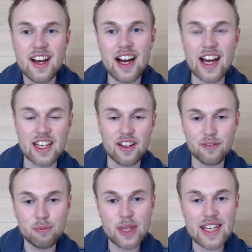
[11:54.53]

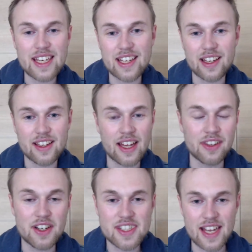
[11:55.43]
INFP and
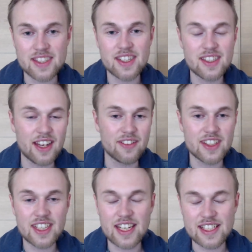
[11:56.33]
their
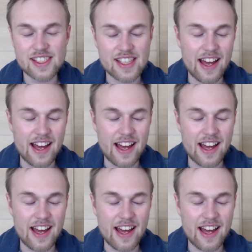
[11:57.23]
sensitivities